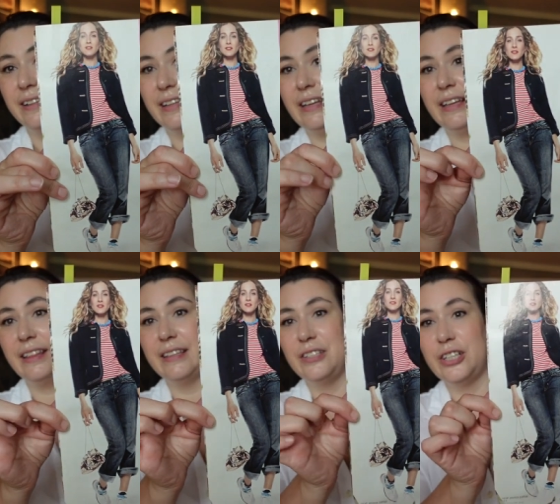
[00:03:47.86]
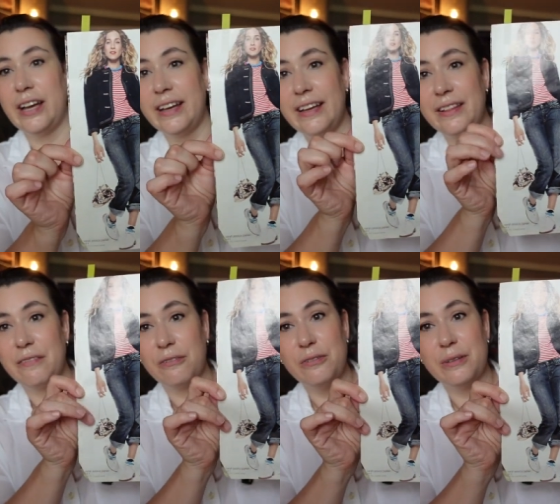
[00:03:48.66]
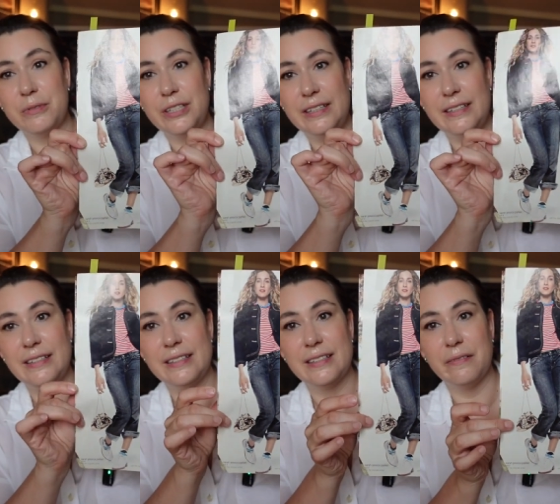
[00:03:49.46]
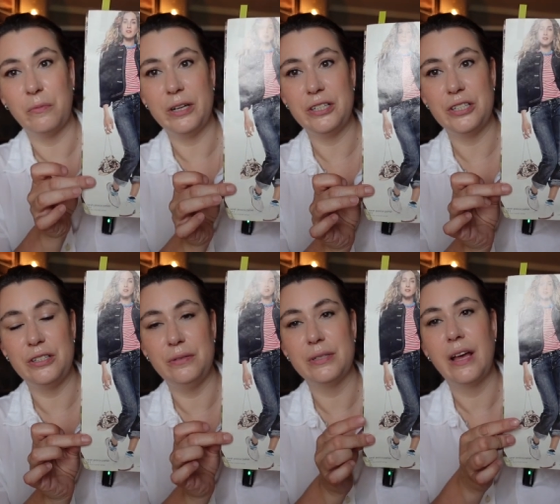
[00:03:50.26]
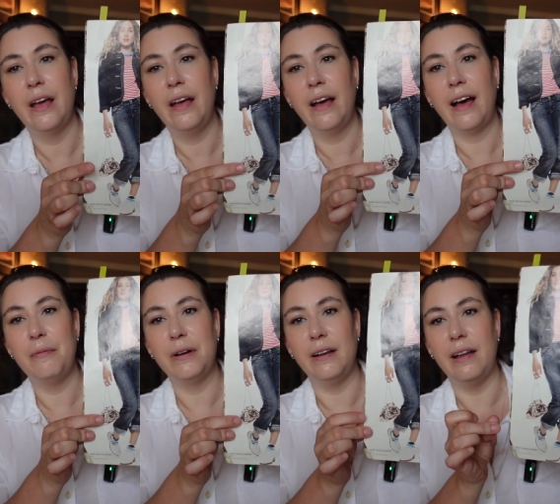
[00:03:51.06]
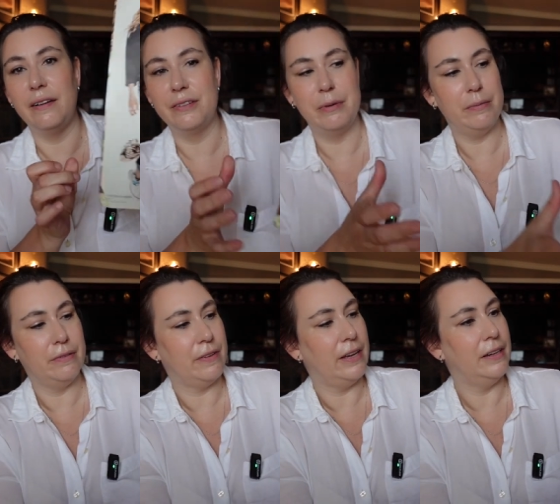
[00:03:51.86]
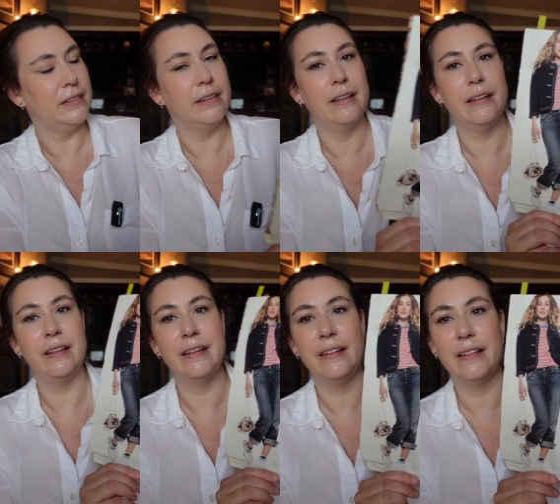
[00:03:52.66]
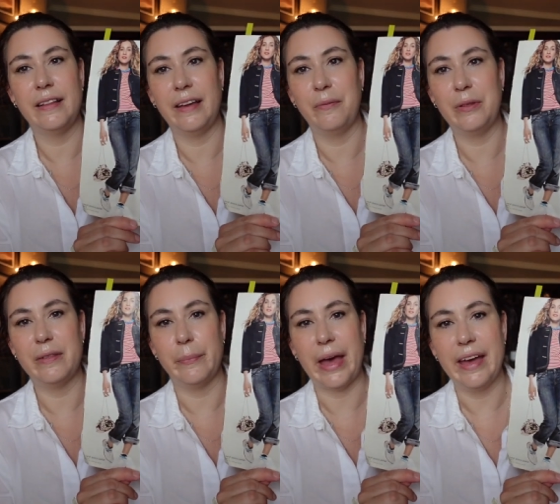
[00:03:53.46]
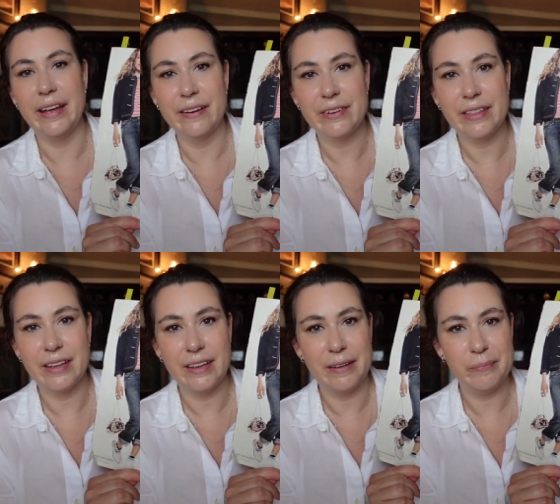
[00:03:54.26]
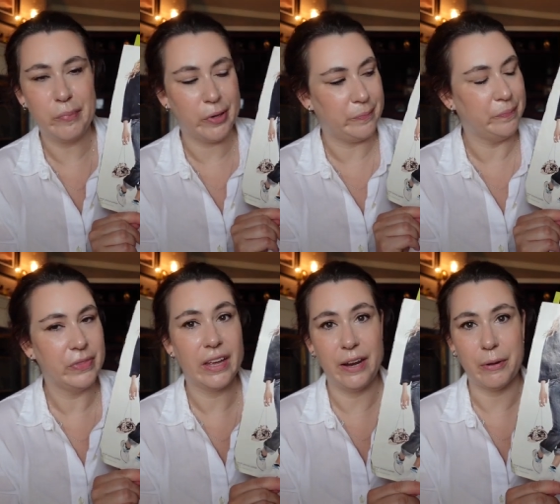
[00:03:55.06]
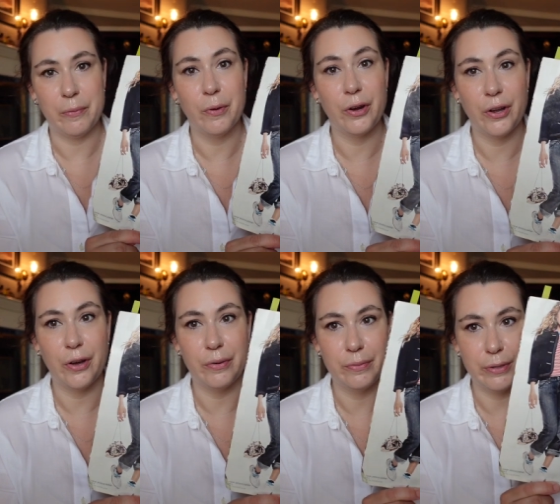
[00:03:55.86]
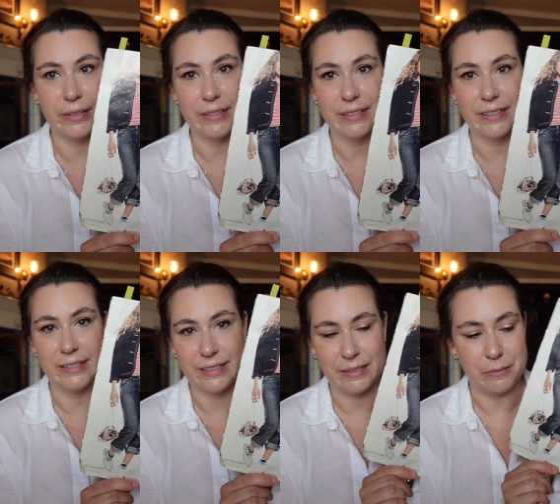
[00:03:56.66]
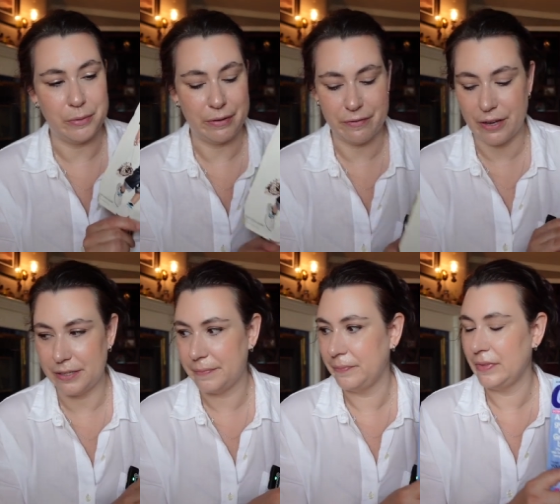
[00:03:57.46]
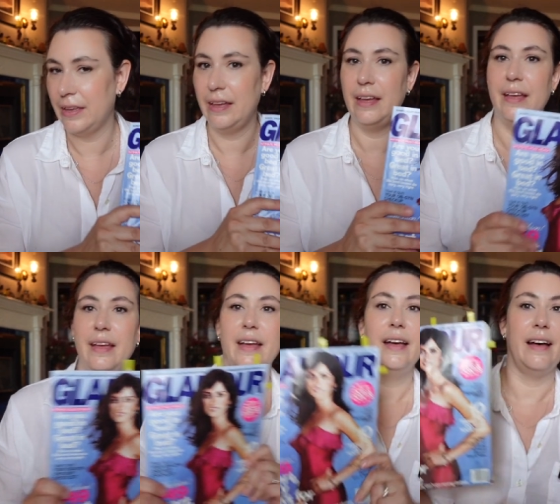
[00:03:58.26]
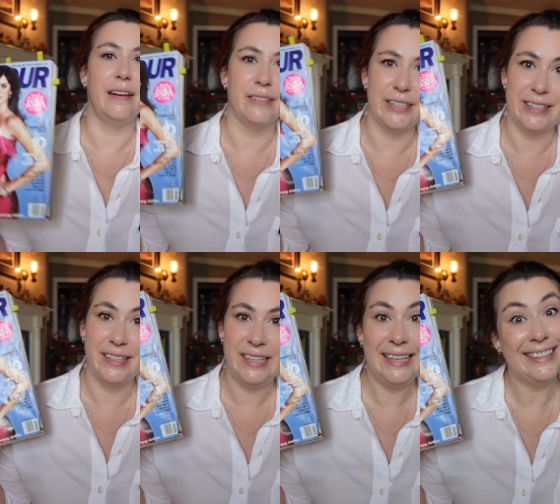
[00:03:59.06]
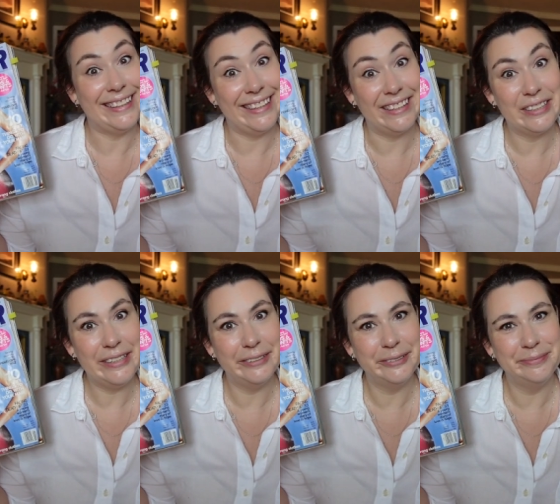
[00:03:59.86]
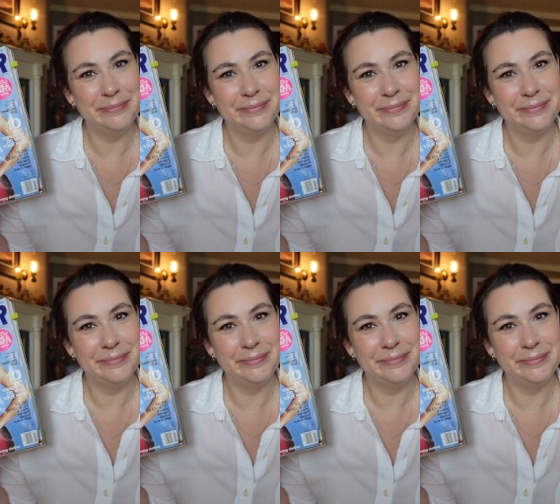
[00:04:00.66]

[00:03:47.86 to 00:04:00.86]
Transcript: Like the jacket, the rolled up jeans, the white shoes. I would love to be able to find, like, with the bag and everything. But anyway, we're going to go with this and see what we can find. All right. Let's go.